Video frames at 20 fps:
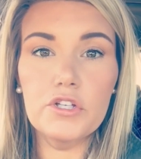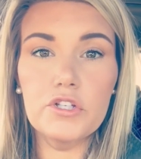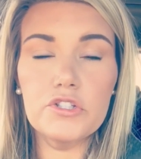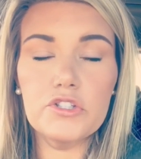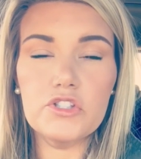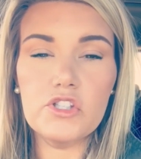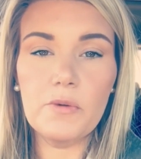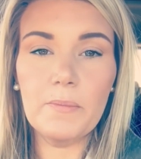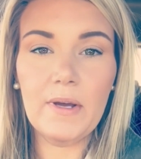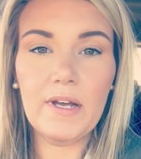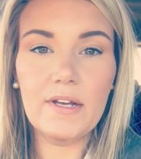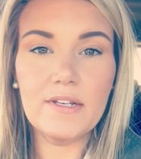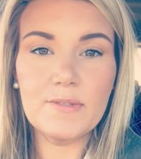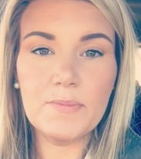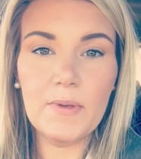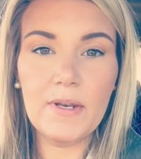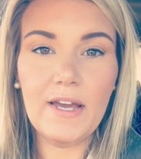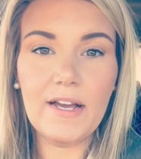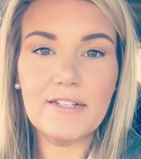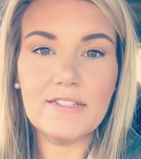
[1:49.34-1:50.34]
So my
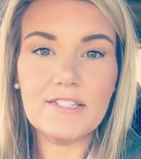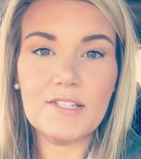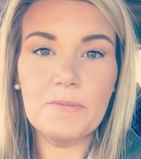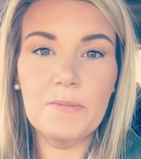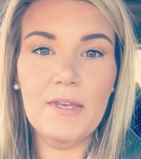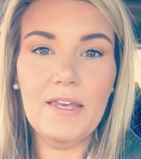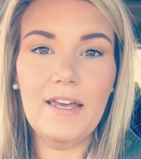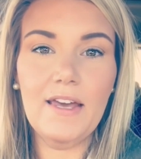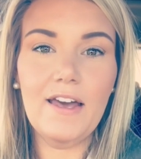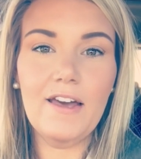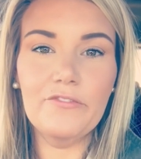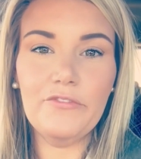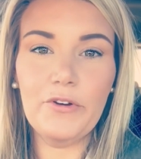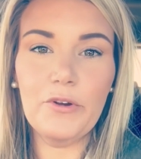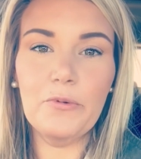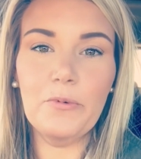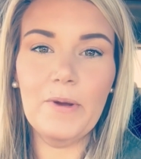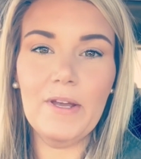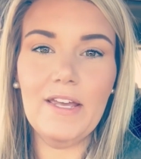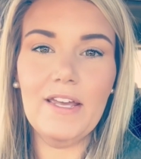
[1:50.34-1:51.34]
husband asks me
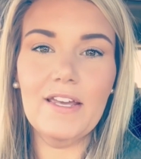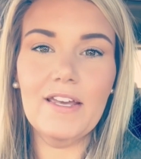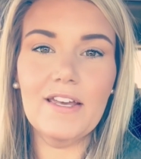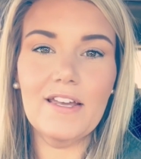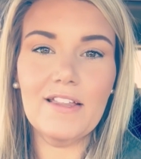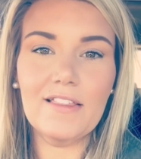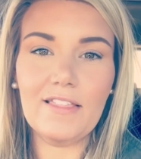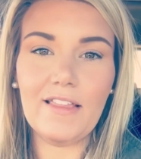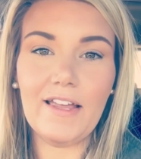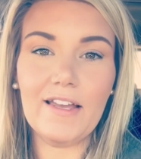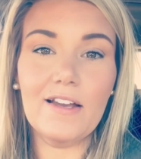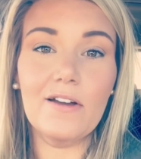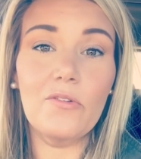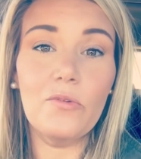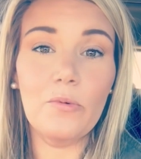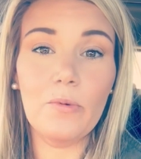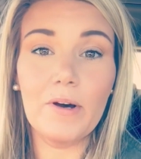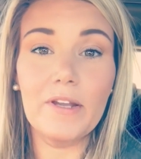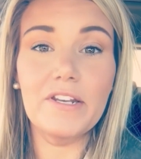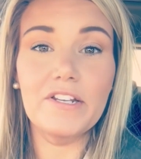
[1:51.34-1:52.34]
every week, like,
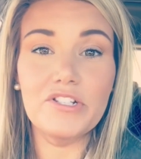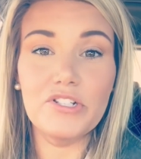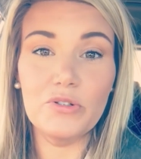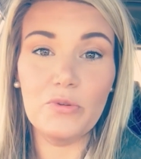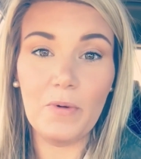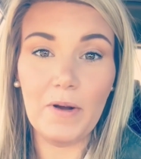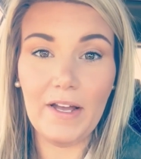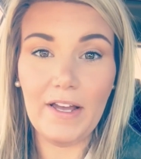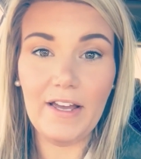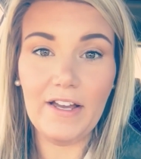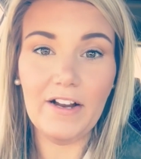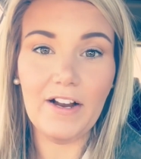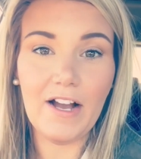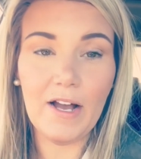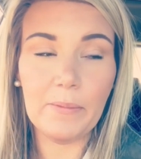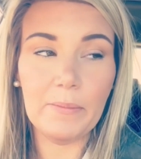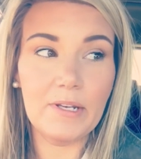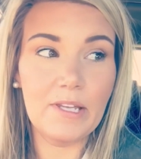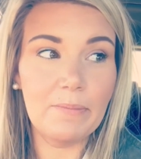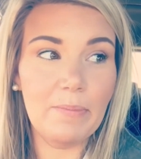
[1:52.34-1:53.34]
what did you weigh or
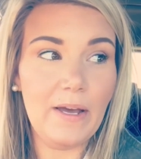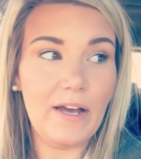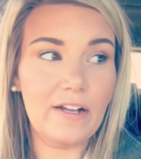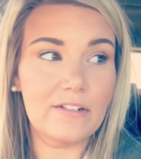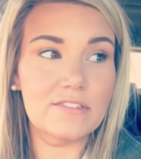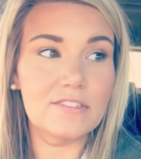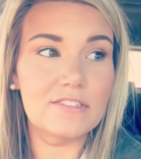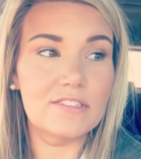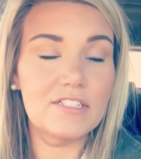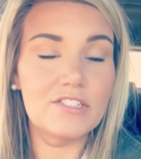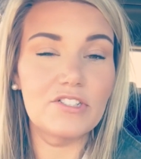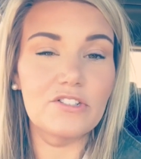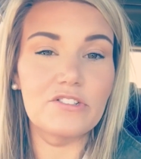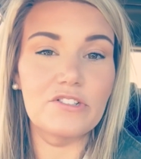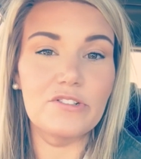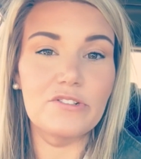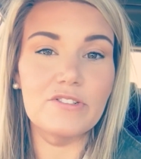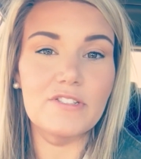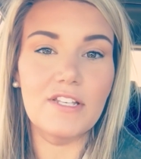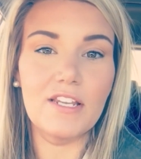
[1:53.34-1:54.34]
how many pounds did you
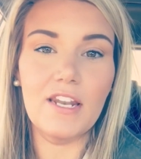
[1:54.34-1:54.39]
lose?